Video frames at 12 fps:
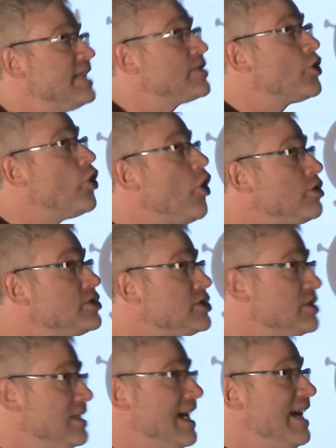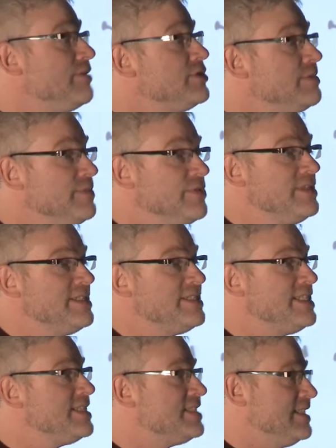that cause autoimmune
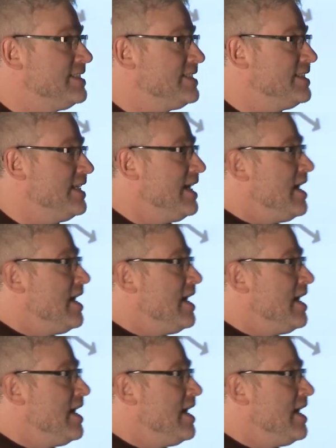diseases.